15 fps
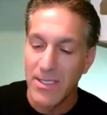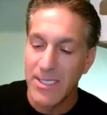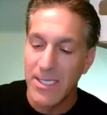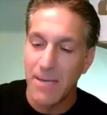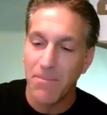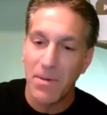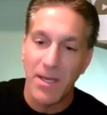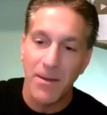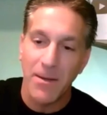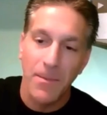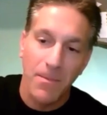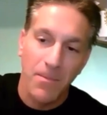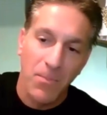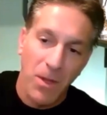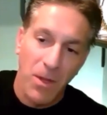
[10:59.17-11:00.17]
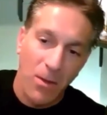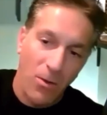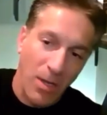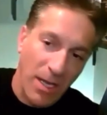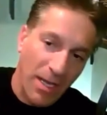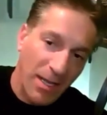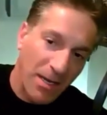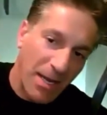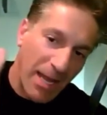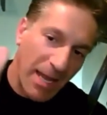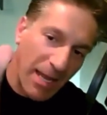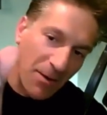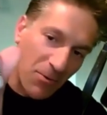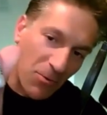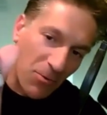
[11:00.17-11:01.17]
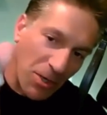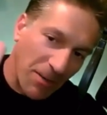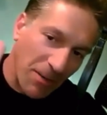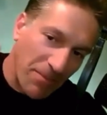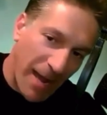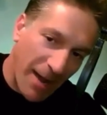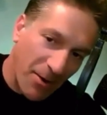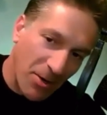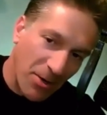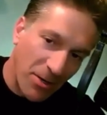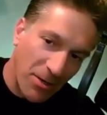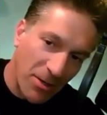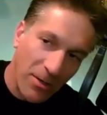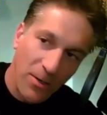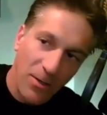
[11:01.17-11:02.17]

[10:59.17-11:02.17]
dip it in a rooting powder.